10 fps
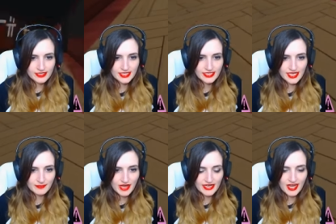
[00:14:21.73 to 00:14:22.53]
a dead
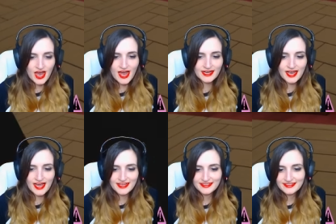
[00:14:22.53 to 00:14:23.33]
body. Ah,
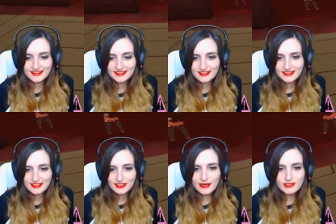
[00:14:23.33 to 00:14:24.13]
god!
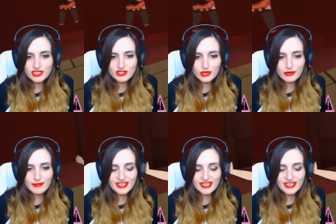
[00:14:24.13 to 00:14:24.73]
No. I was just doing my